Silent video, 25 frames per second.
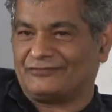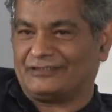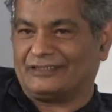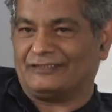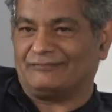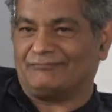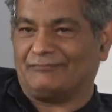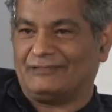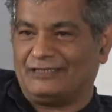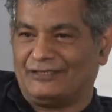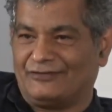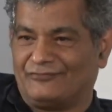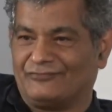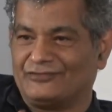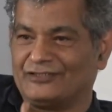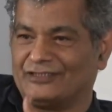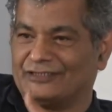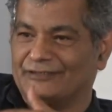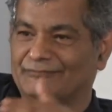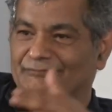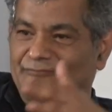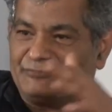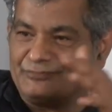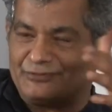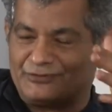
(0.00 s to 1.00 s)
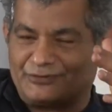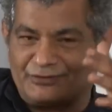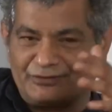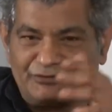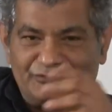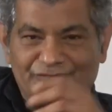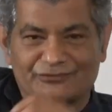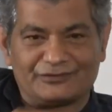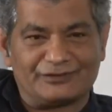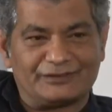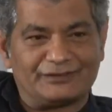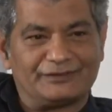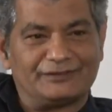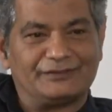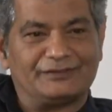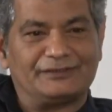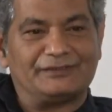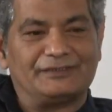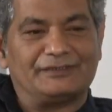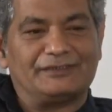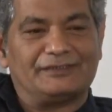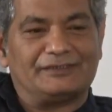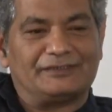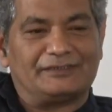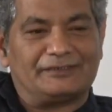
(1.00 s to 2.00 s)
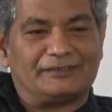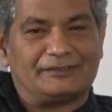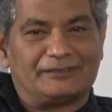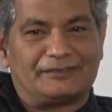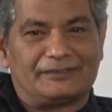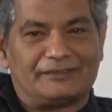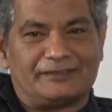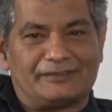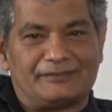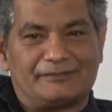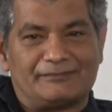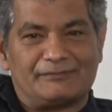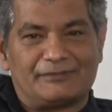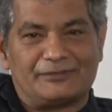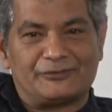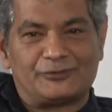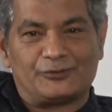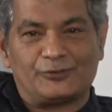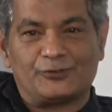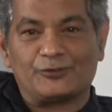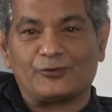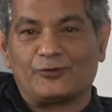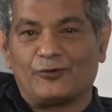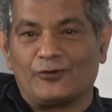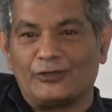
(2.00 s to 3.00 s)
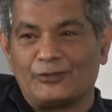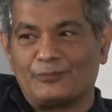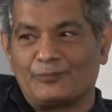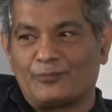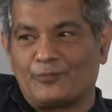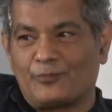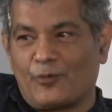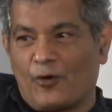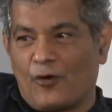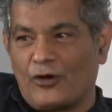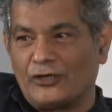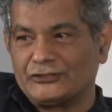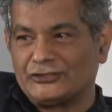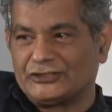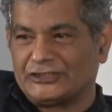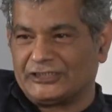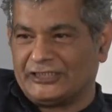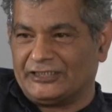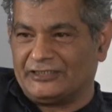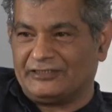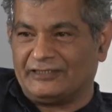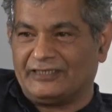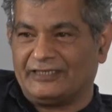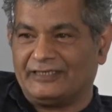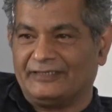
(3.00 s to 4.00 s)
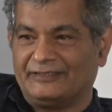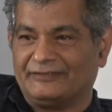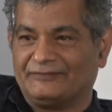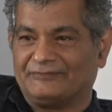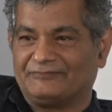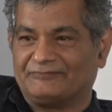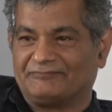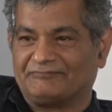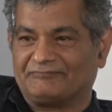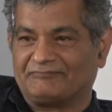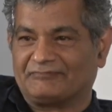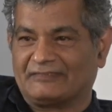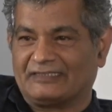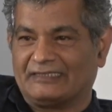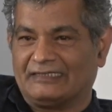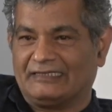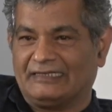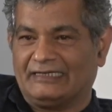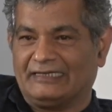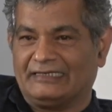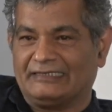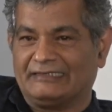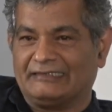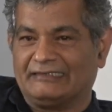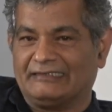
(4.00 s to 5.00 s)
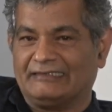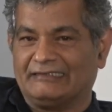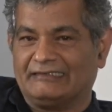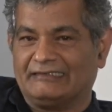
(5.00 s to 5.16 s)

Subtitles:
I lived in a sort of a so-called posh area, and